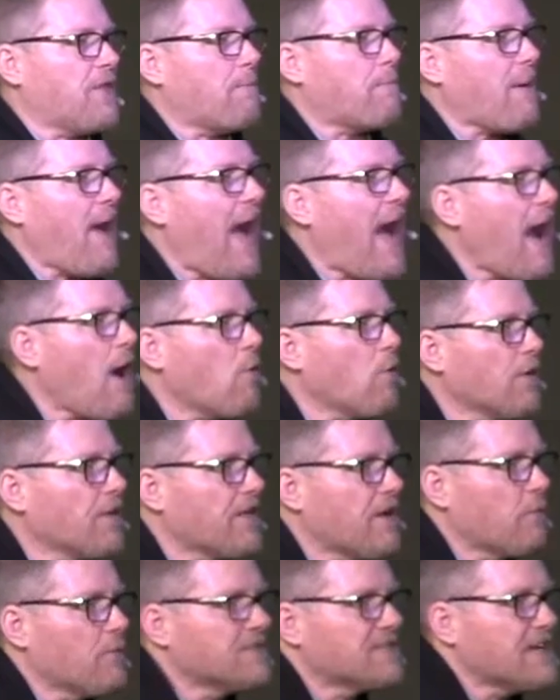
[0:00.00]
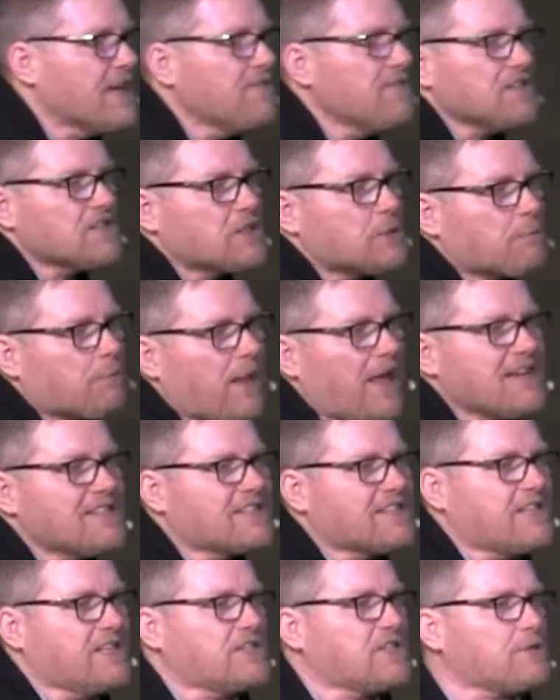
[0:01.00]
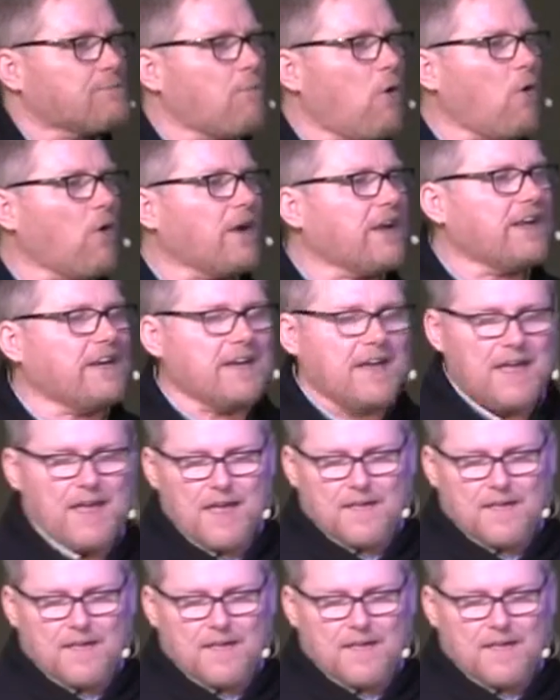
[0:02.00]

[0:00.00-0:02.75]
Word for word: the power that was in this place this morning,